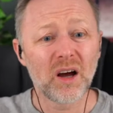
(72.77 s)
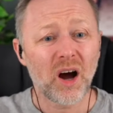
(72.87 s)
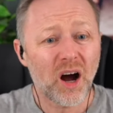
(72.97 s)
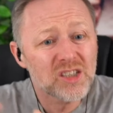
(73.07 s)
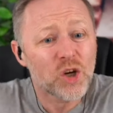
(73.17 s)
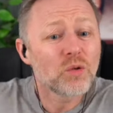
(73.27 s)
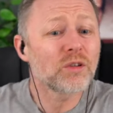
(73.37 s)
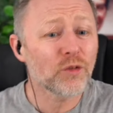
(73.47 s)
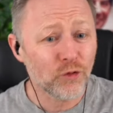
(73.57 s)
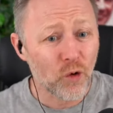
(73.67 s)
As
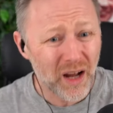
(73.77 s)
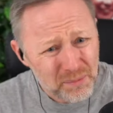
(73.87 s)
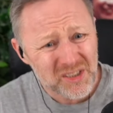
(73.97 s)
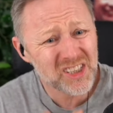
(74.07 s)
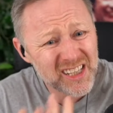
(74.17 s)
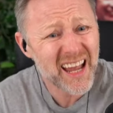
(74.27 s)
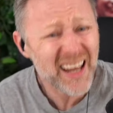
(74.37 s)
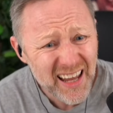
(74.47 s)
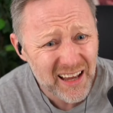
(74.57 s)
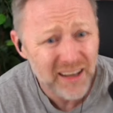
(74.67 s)
older folk, I'm saying
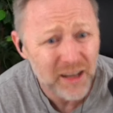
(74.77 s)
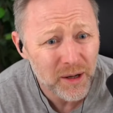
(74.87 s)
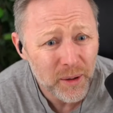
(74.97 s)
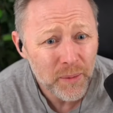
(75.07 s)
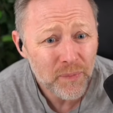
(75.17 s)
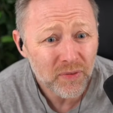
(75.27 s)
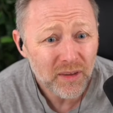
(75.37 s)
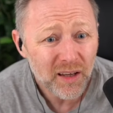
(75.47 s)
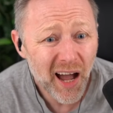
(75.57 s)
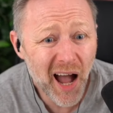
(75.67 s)
it.
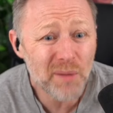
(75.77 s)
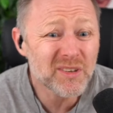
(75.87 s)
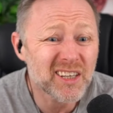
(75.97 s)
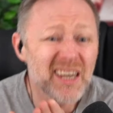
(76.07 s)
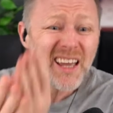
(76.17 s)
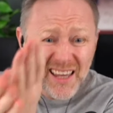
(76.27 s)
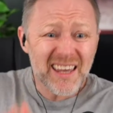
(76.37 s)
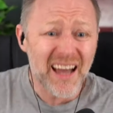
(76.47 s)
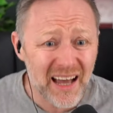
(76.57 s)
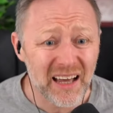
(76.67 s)
I'm giving
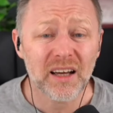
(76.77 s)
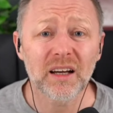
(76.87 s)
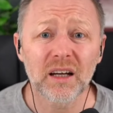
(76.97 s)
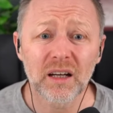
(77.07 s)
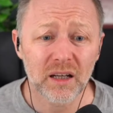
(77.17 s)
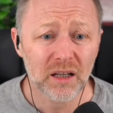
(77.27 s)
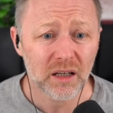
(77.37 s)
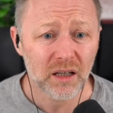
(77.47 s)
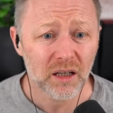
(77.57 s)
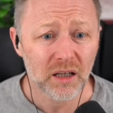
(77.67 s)
you
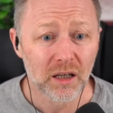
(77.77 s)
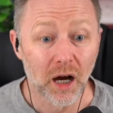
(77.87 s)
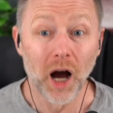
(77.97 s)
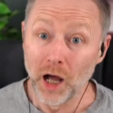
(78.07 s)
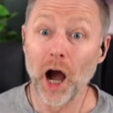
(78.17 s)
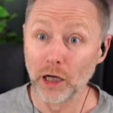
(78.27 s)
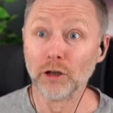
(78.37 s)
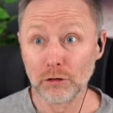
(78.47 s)
it.